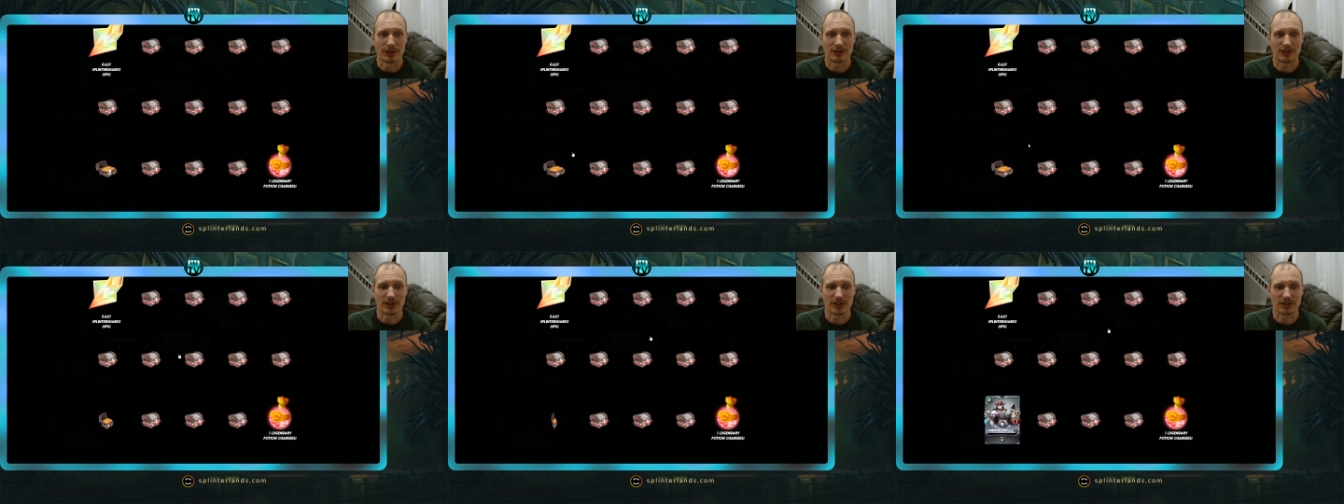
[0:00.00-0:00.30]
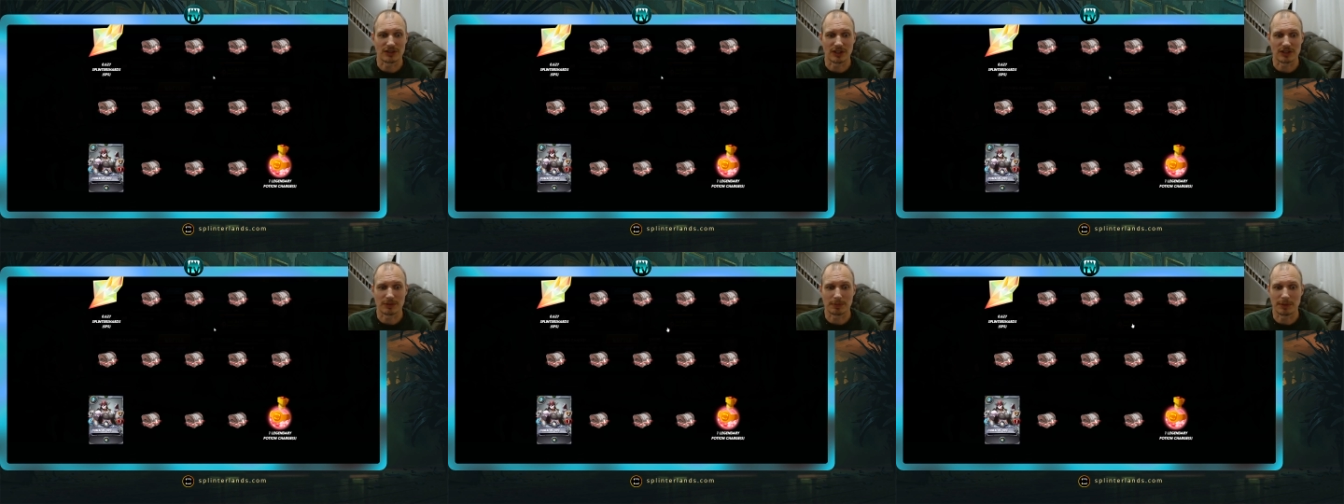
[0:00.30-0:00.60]

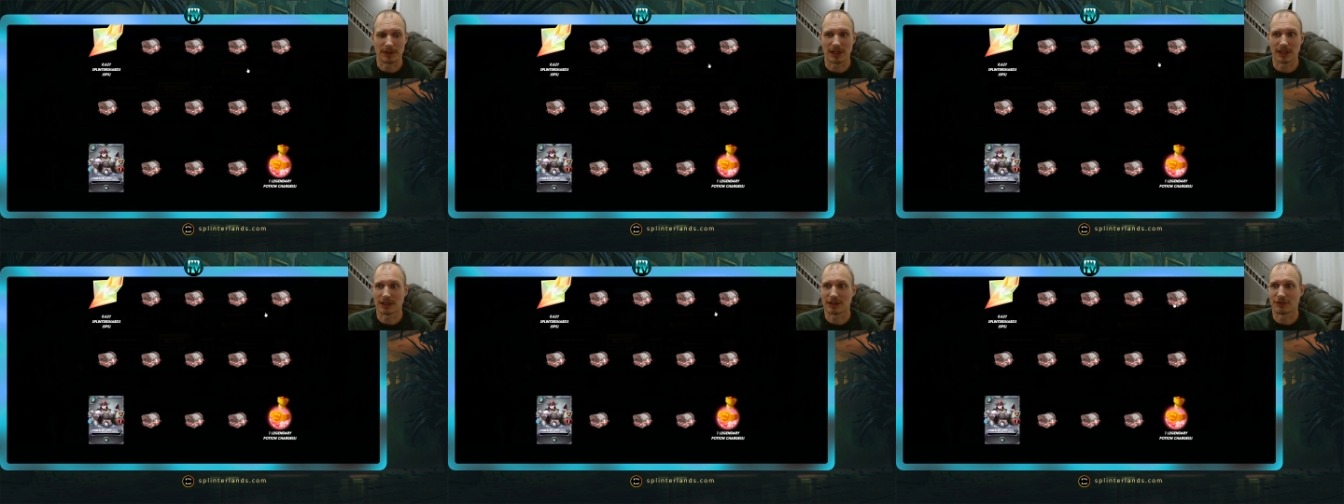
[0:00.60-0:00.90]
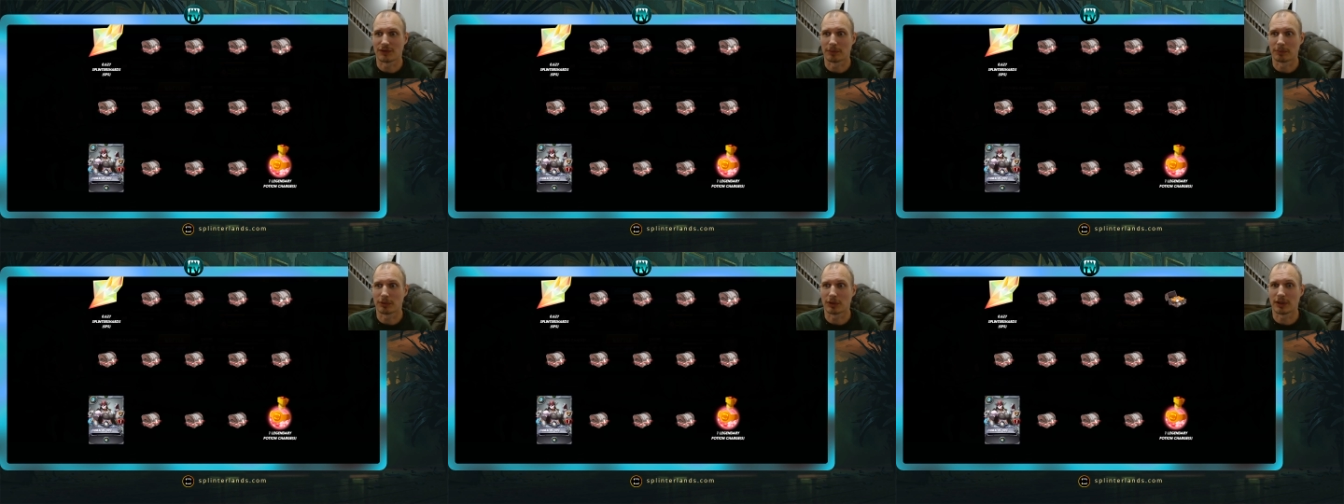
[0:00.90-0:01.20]
SPS
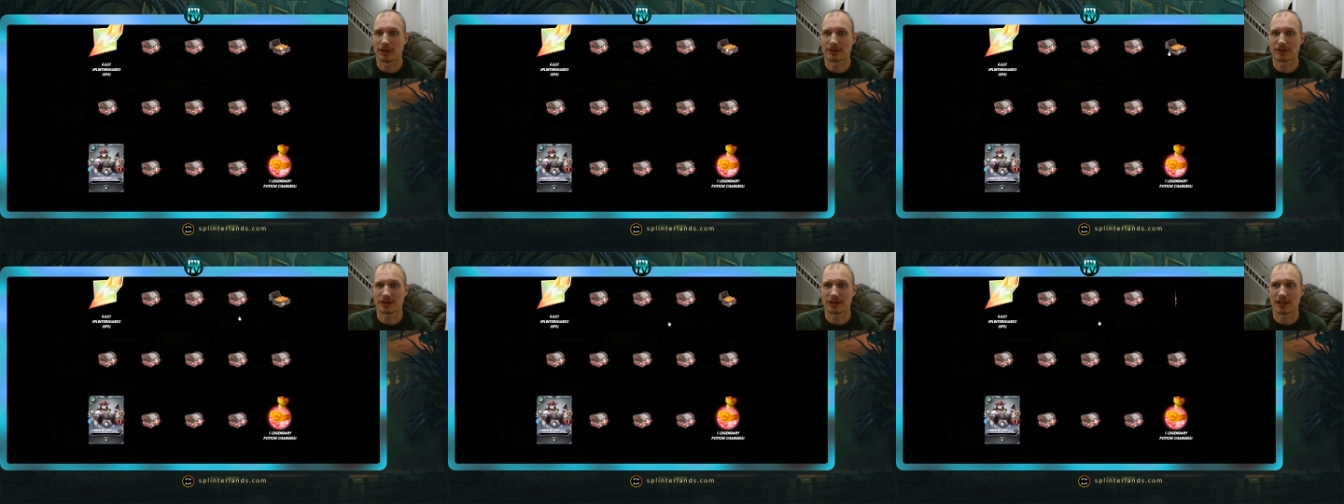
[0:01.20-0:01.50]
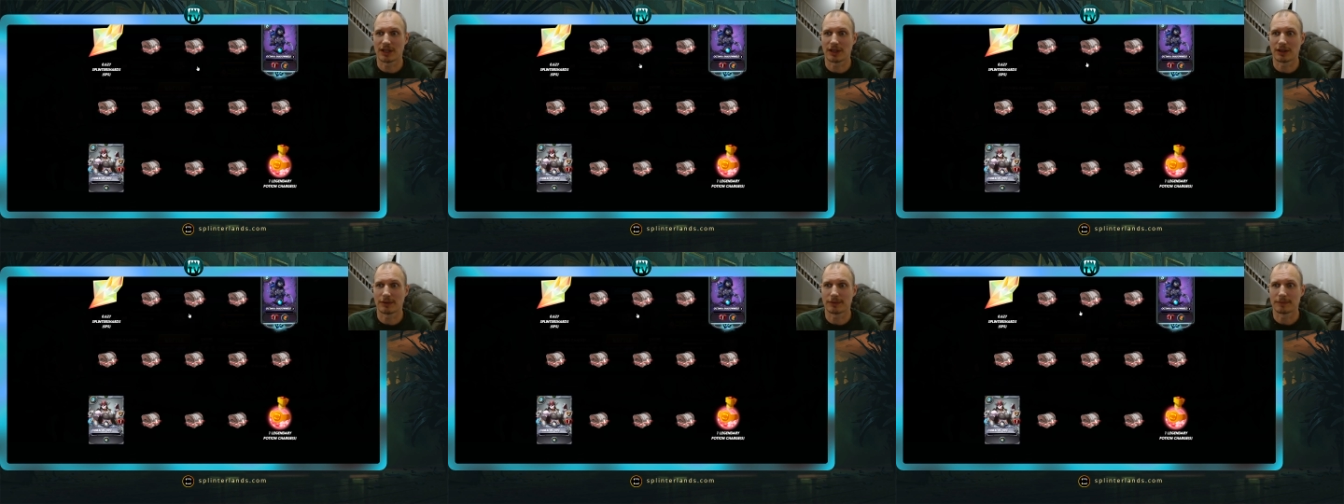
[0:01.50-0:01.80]
for bronze
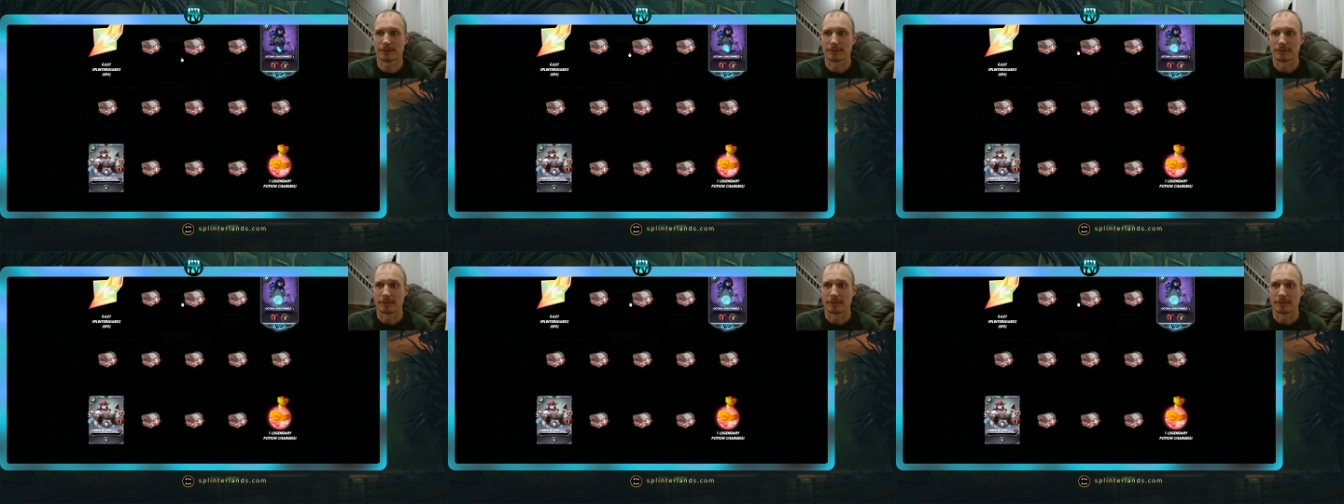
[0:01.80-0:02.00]
account.